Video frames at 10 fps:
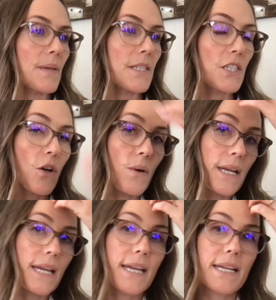So
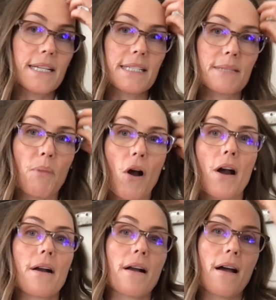it is
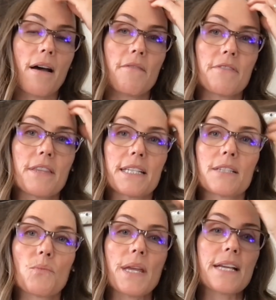part of this
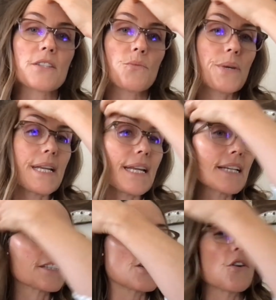week's reading.
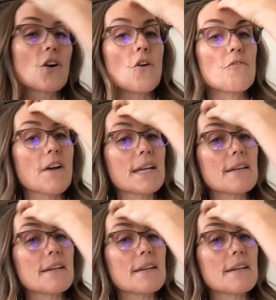So go find